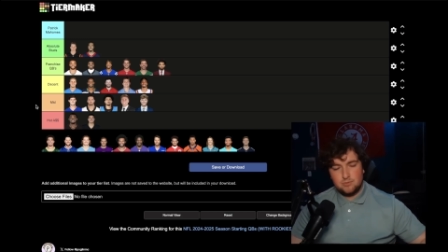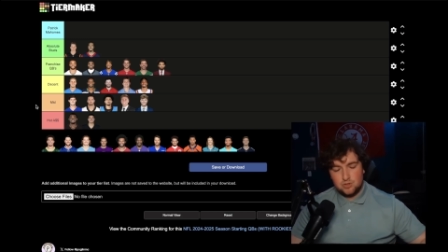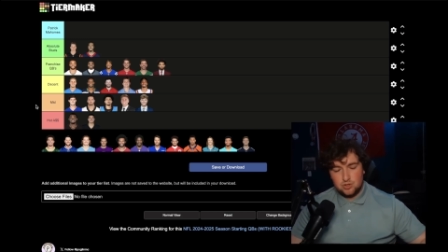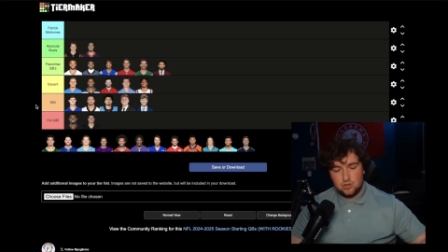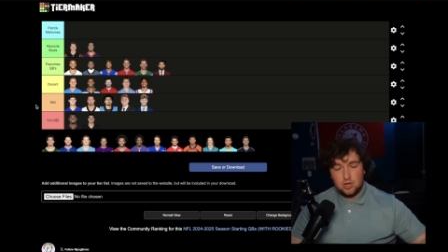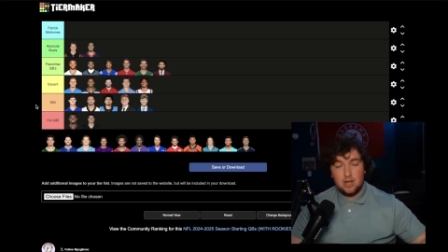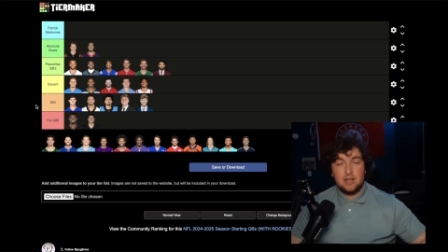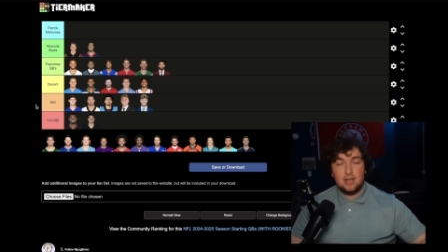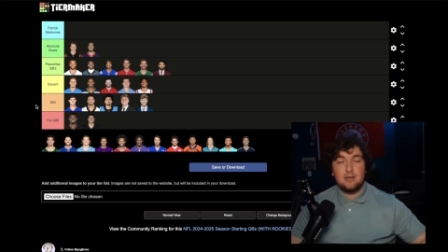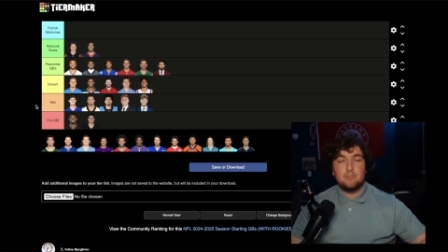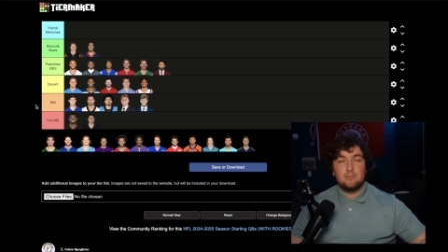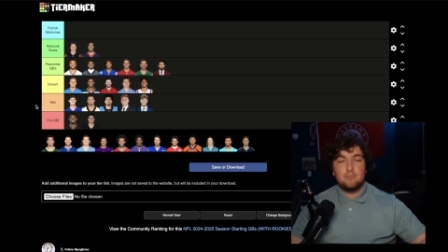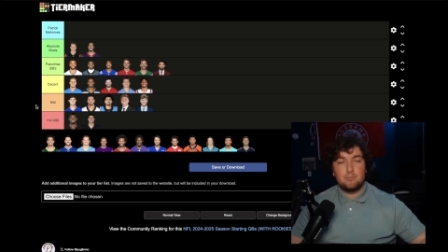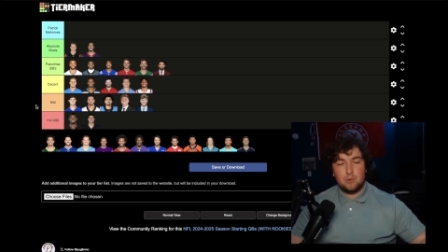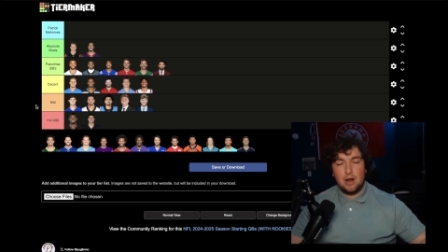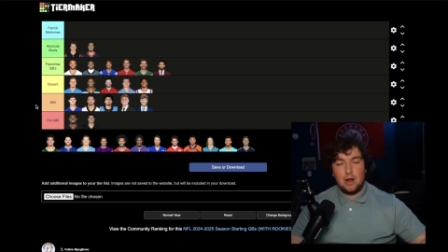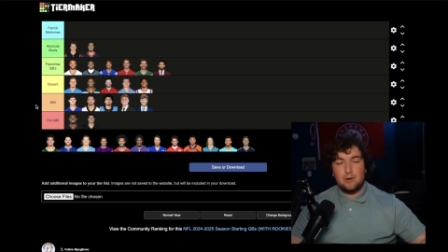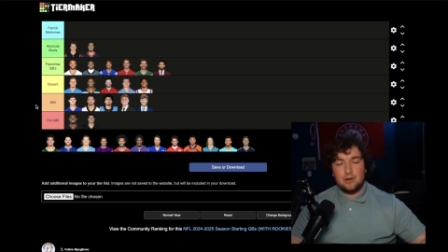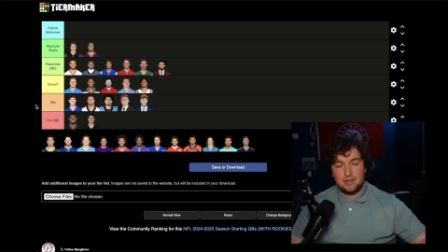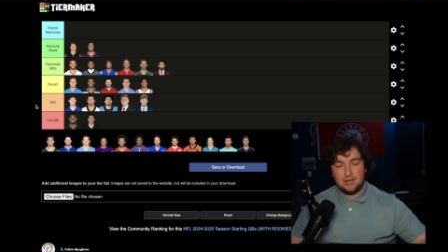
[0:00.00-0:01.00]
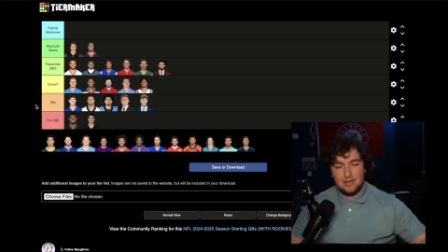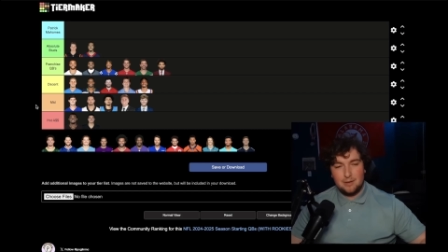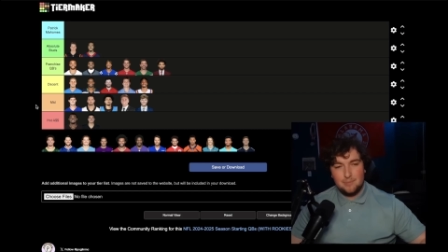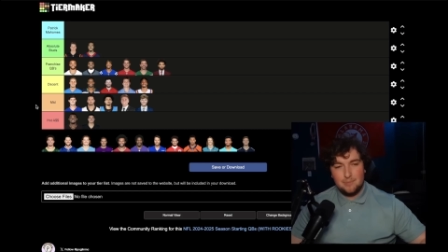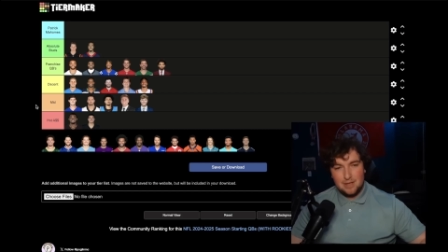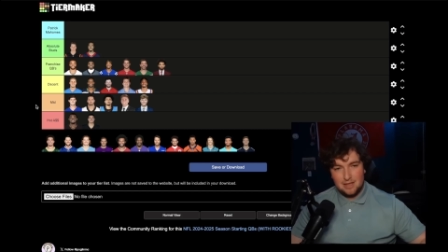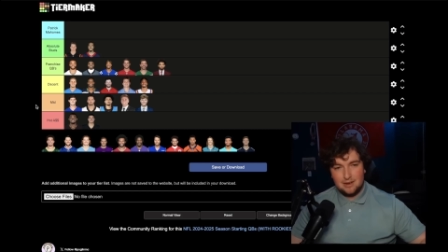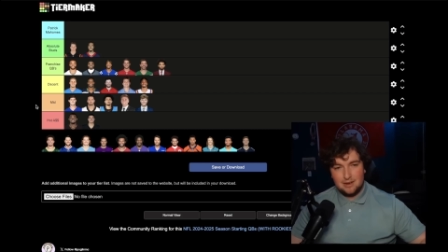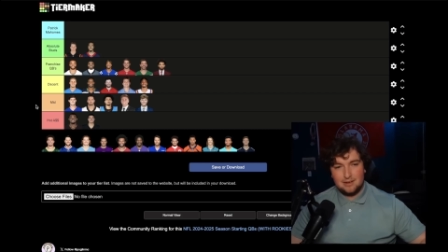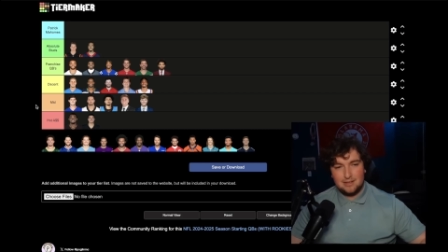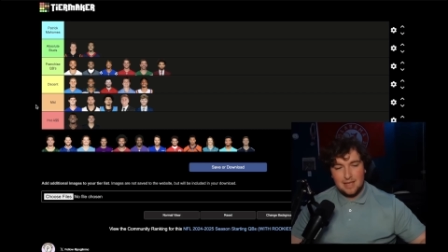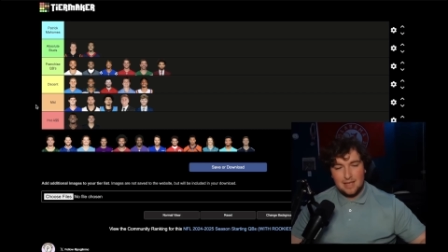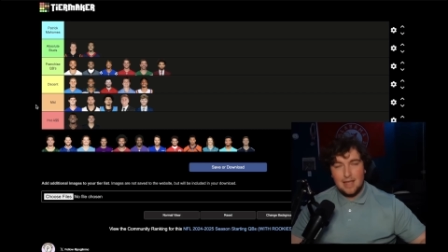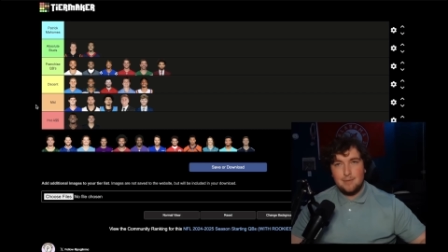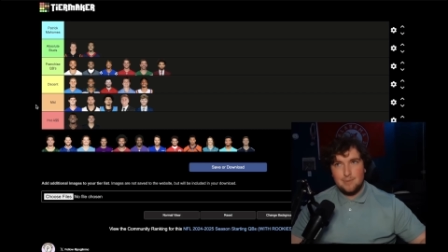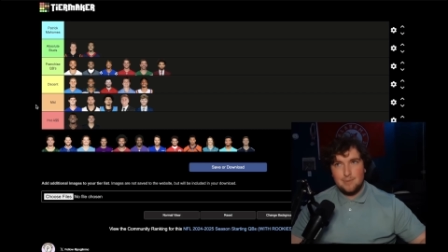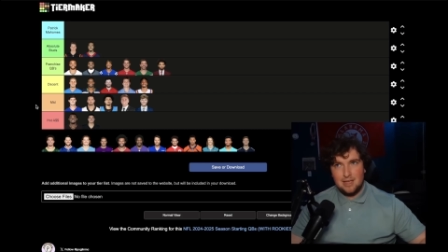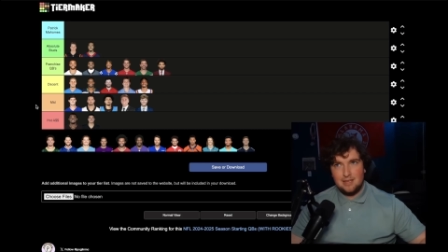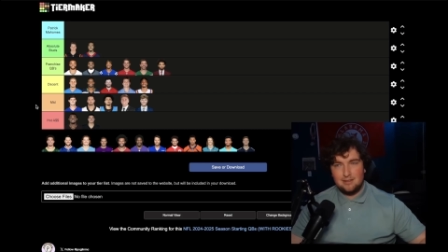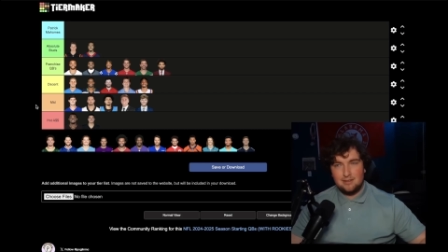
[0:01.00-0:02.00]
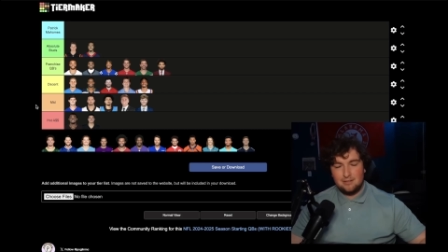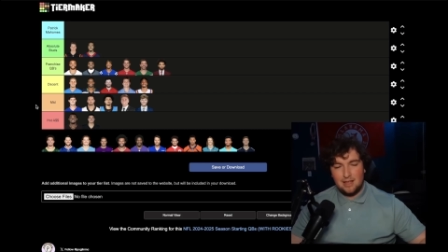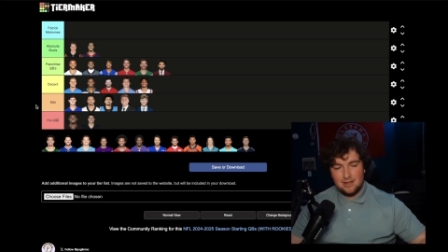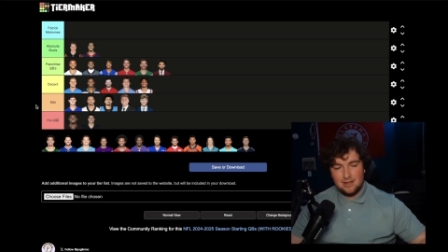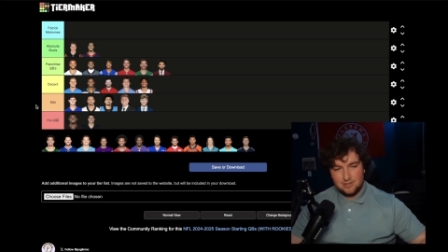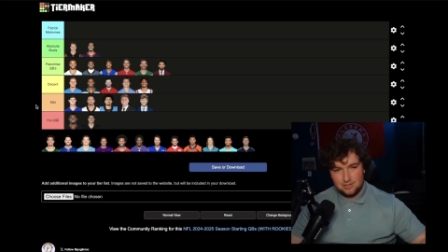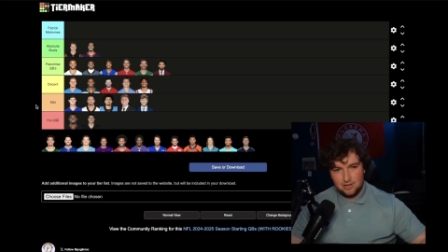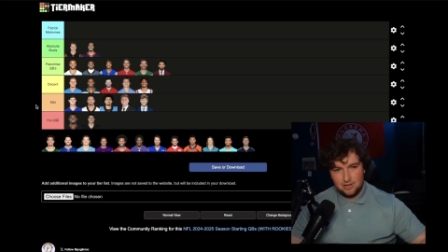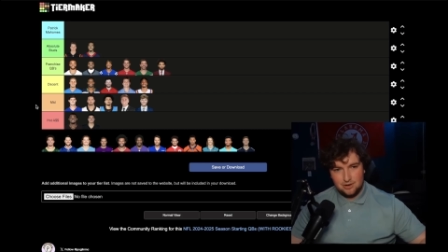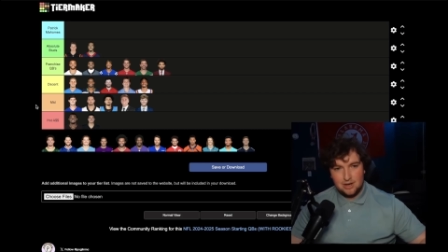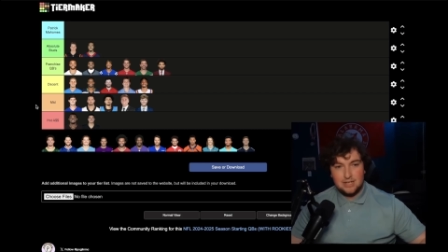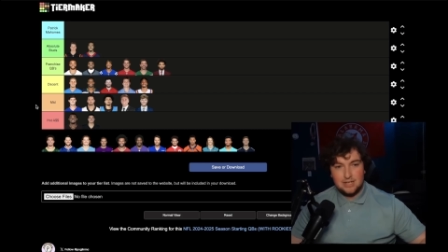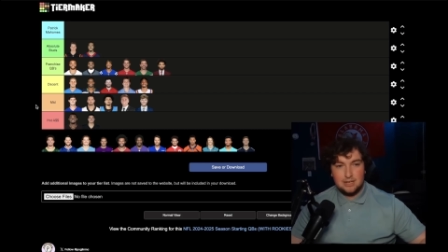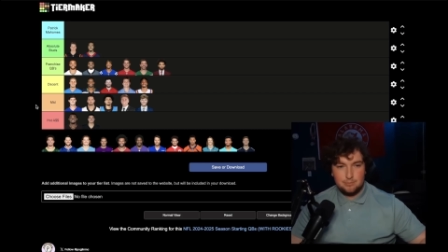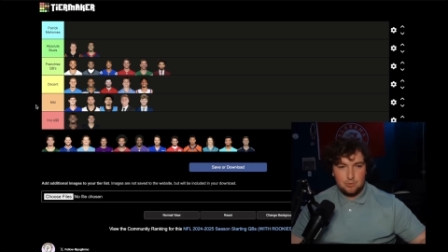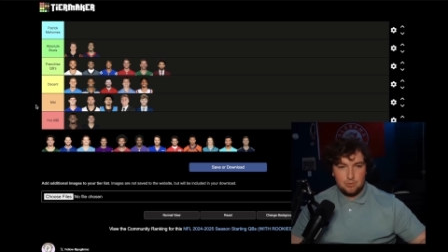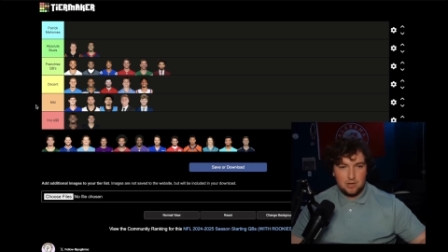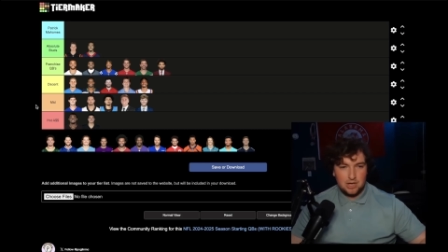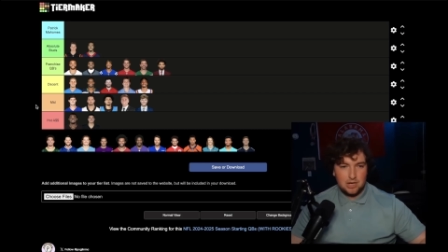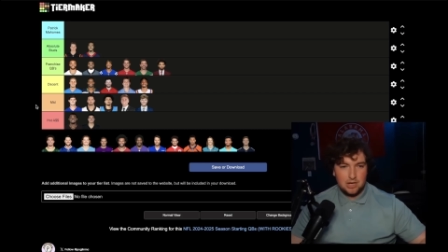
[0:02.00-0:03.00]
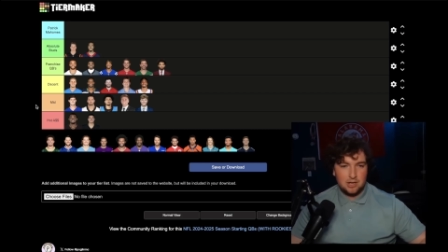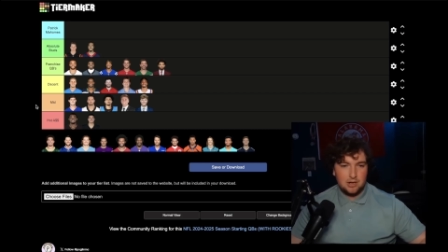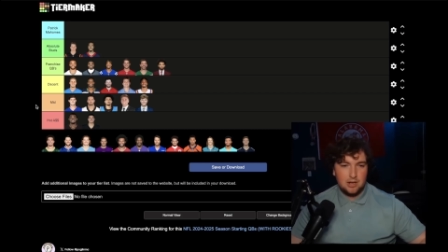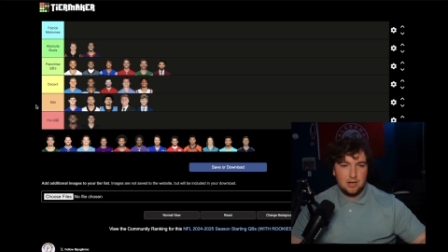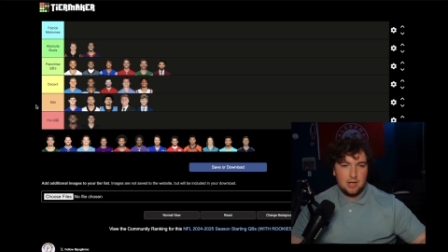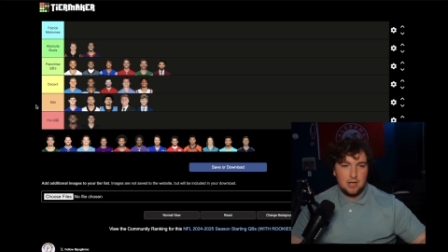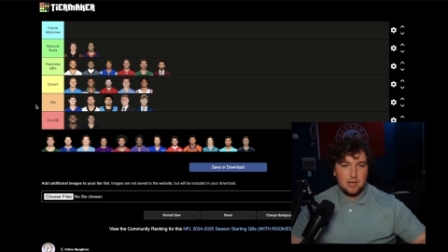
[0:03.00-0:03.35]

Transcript: Jake Browning came in last year and did pretty good,